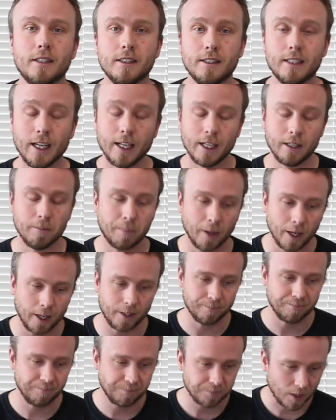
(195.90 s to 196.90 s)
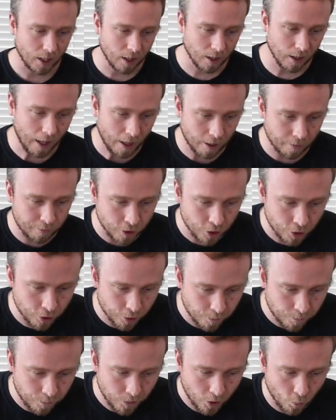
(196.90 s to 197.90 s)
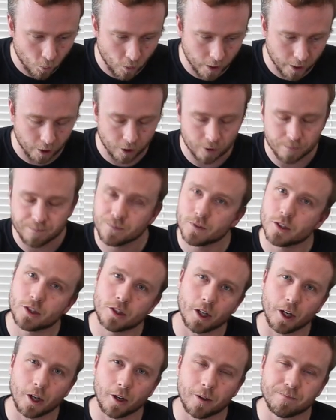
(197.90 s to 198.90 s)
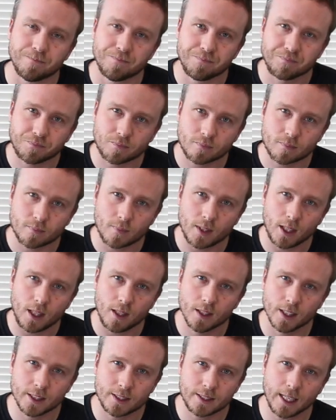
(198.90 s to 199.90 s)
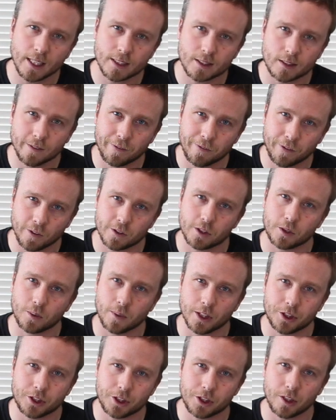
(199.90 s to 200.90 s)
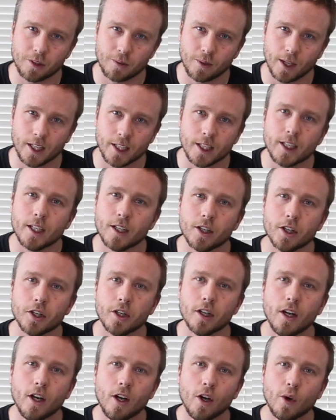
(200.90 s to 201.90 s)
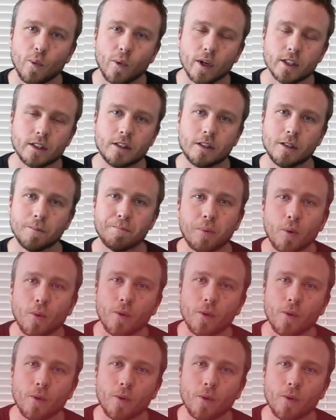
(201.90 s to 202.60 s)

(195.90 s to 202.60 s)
to date, but a lot of you will. So let's ask the first question right here. What's the